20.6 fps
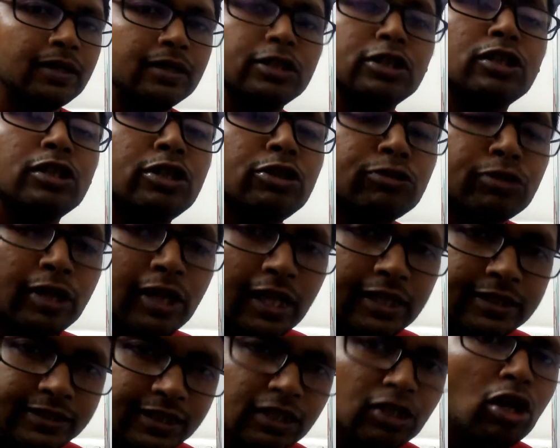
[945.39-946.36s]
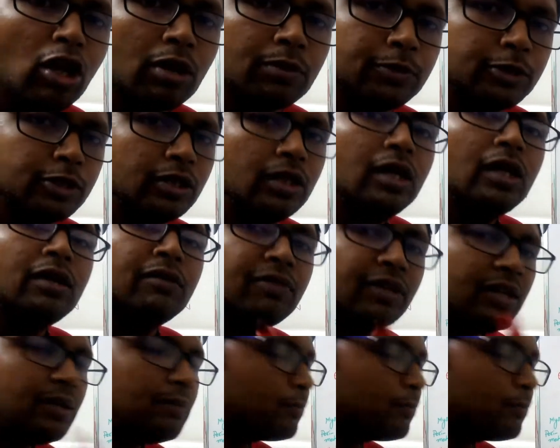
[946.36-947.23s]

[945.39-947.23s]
luteinizing hormone. Very